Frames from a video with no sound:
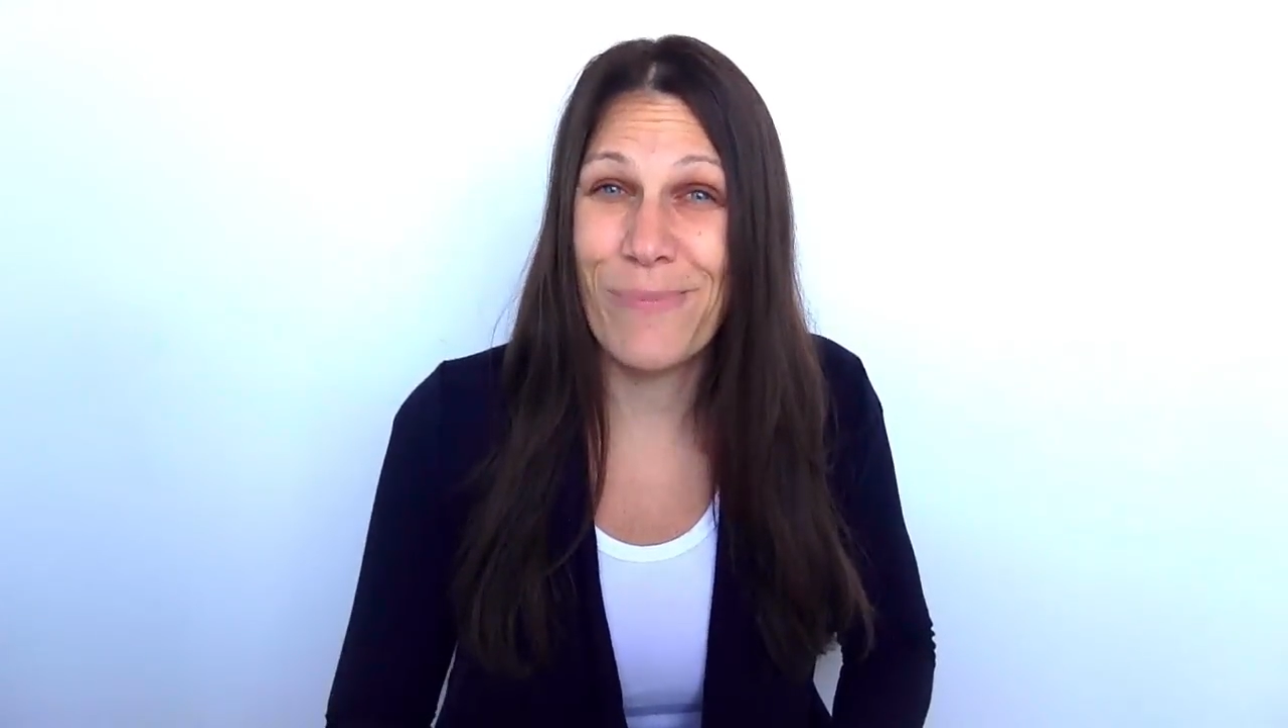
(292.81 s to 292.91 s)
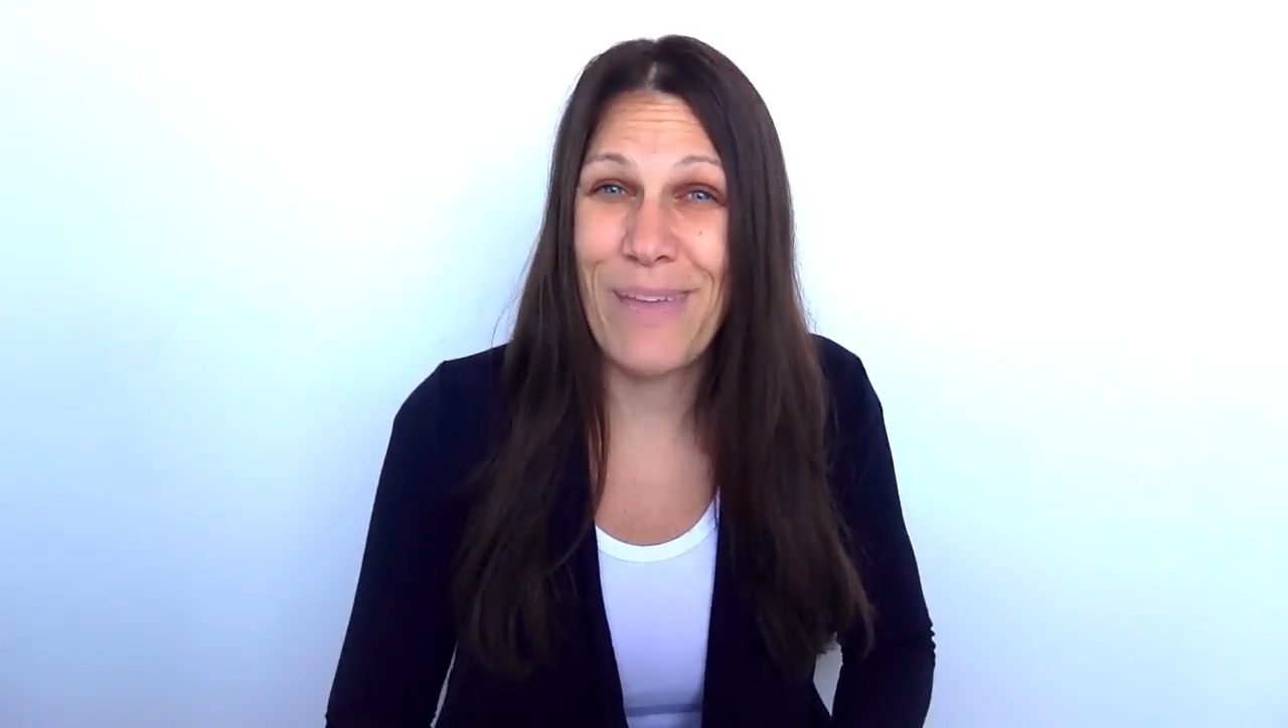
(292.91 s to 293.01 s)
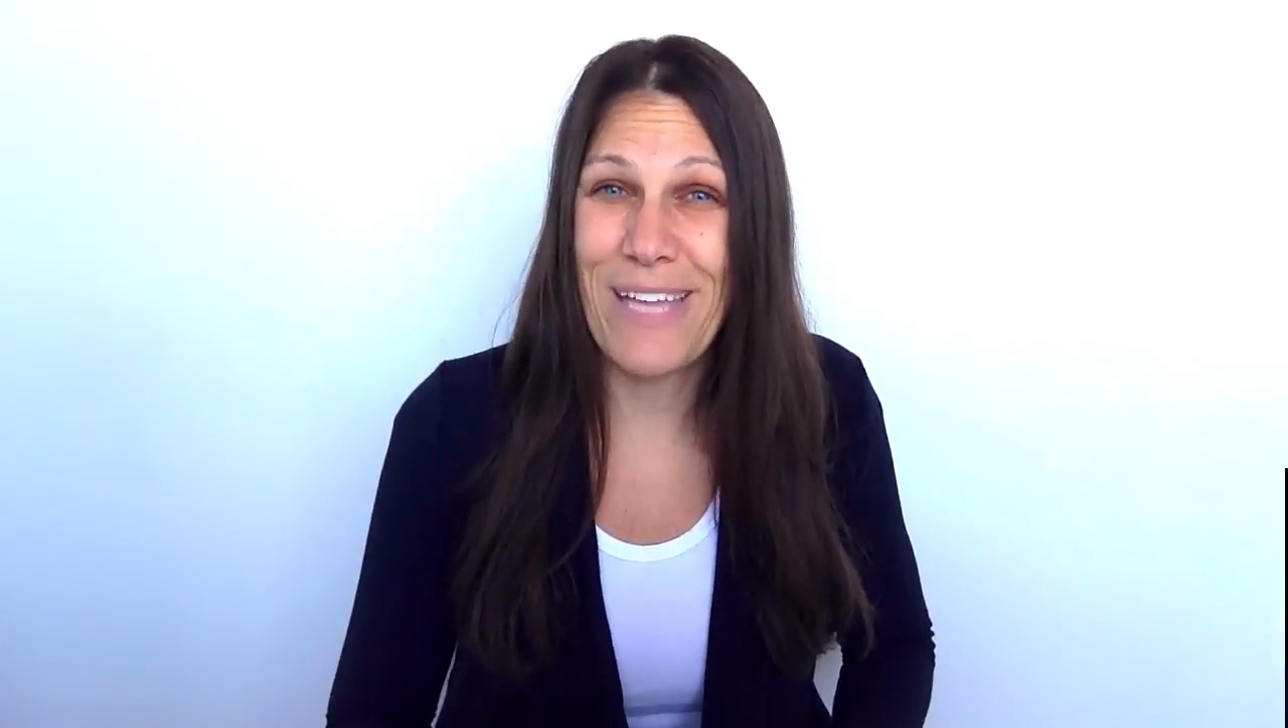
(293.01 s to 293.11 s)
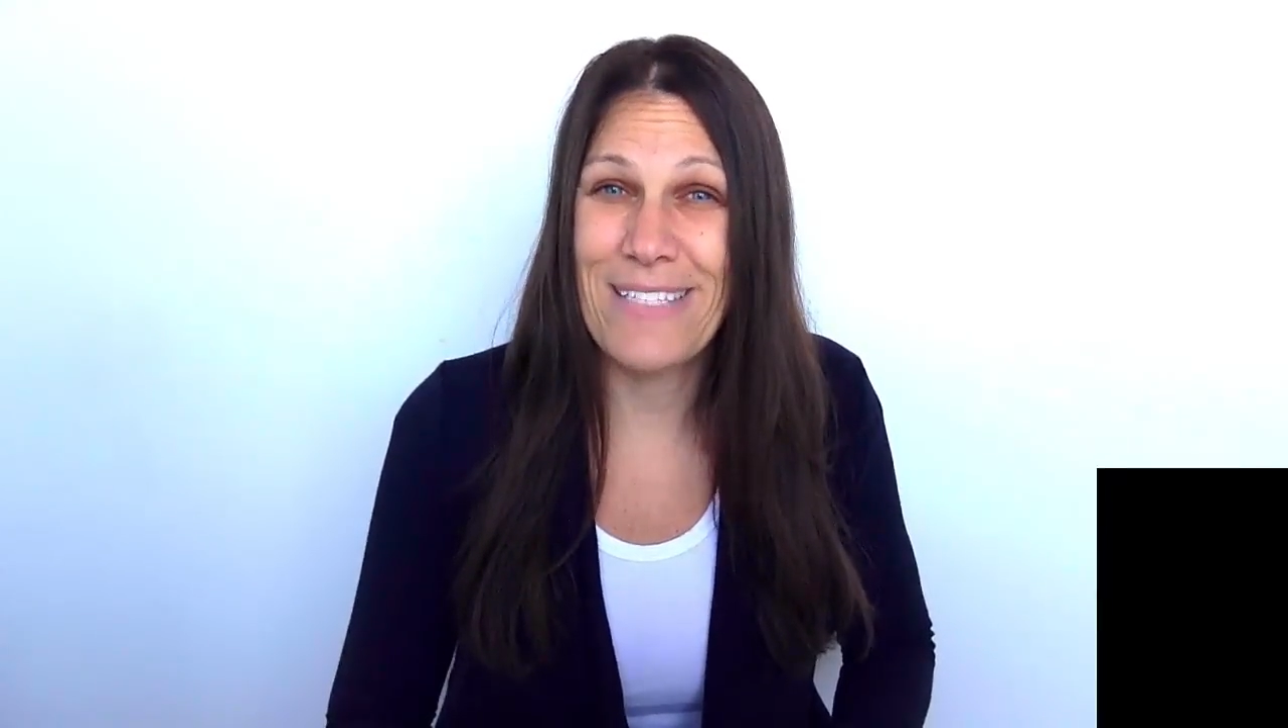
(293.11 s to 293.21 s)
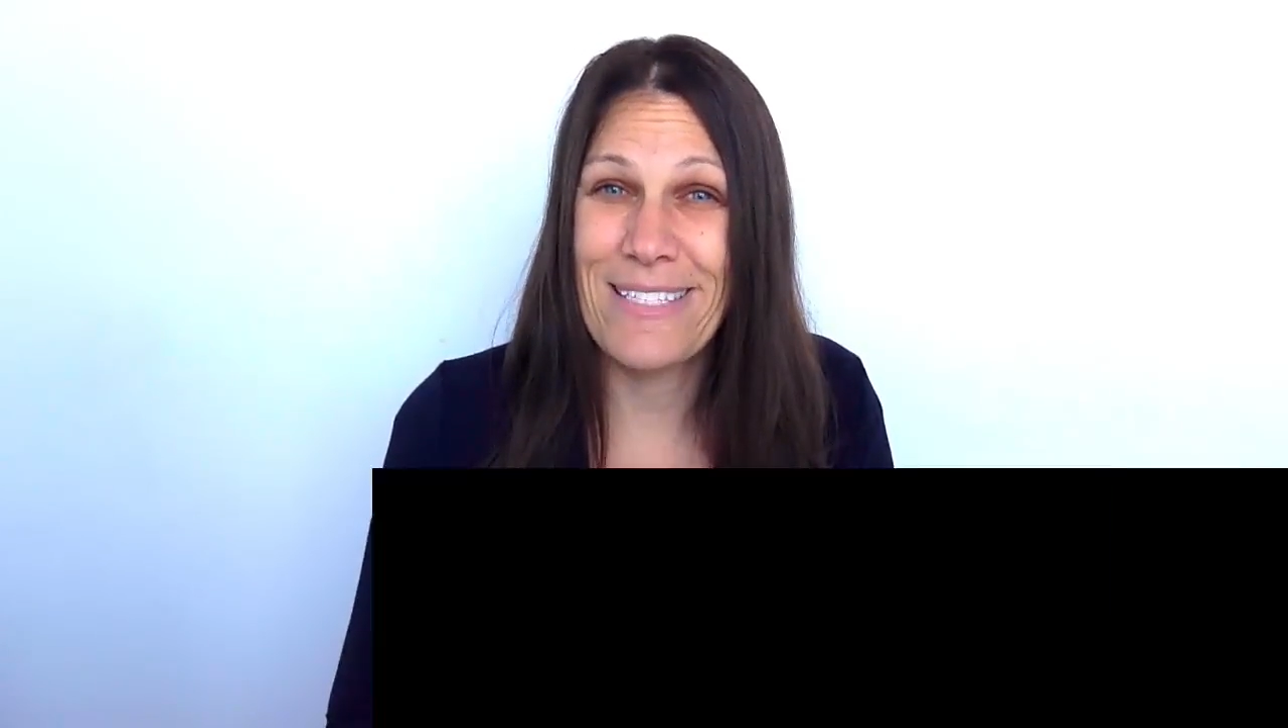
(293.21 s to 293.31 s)

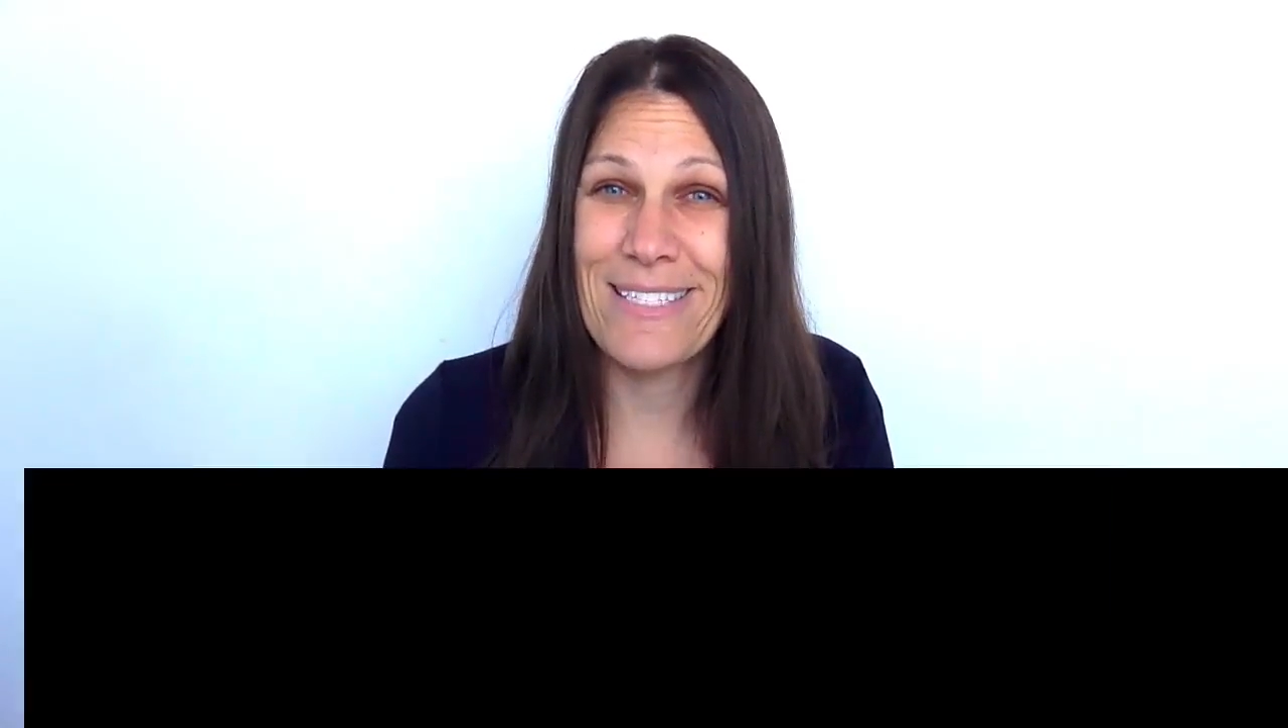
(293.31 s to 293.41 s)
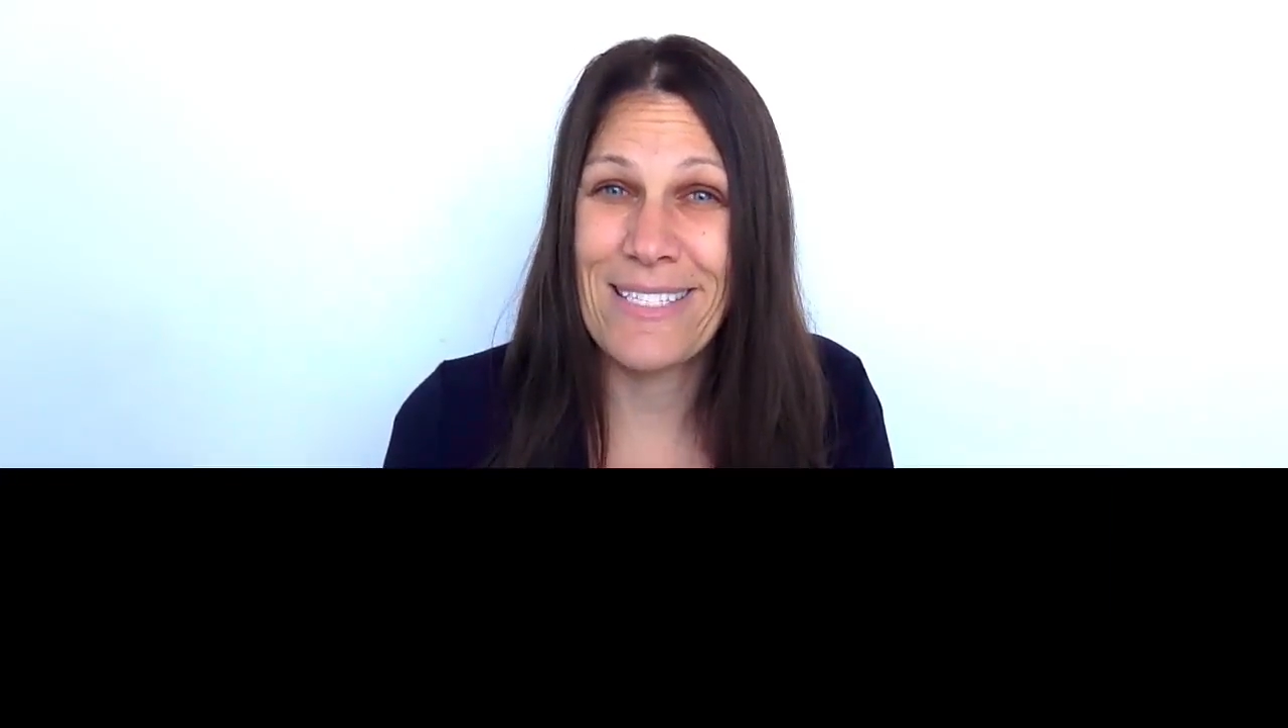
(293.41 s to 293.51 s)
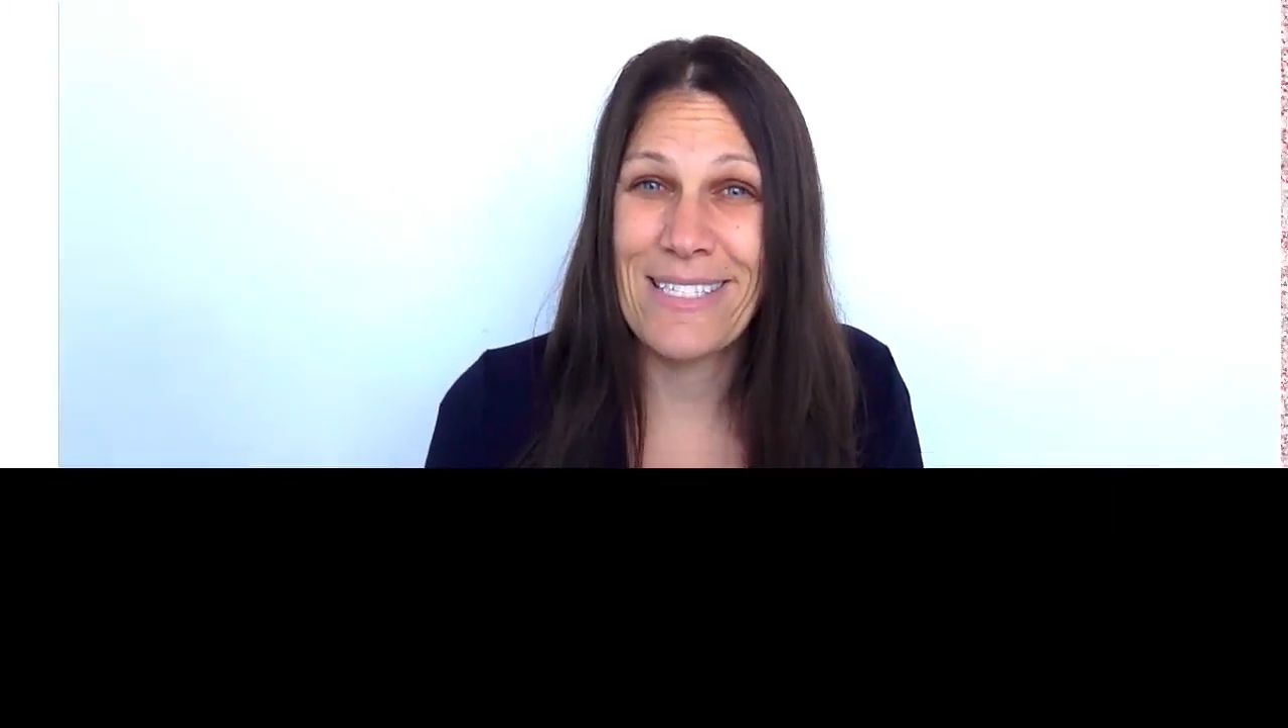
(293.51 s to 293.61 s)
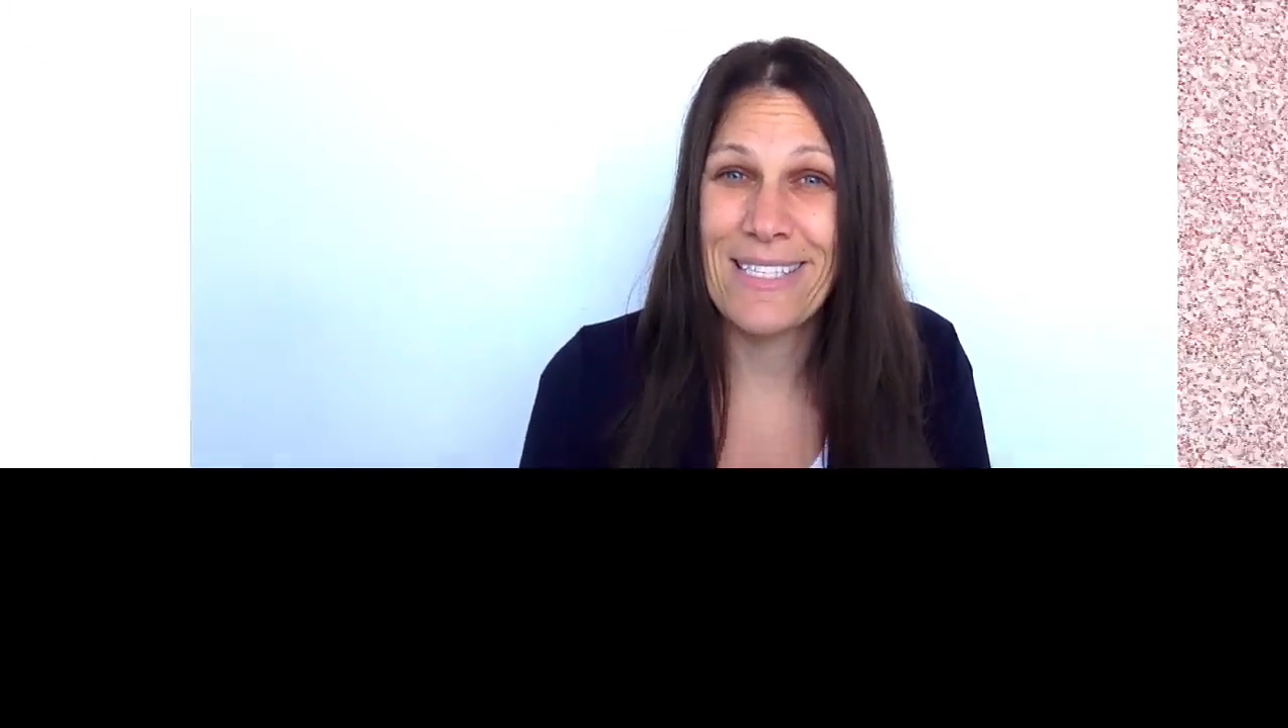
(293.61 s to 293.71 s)
pins.